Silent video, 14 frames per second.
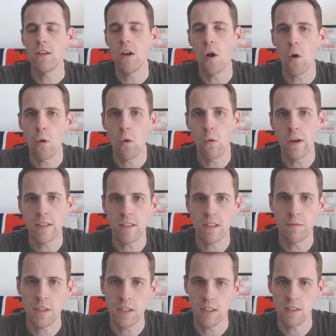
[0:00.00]
Yo, what's up,
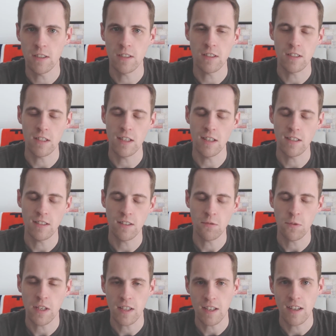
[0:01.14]
nerds? It's the
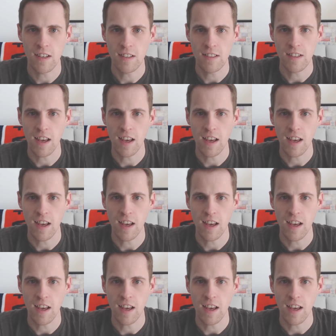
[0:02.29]
weekend,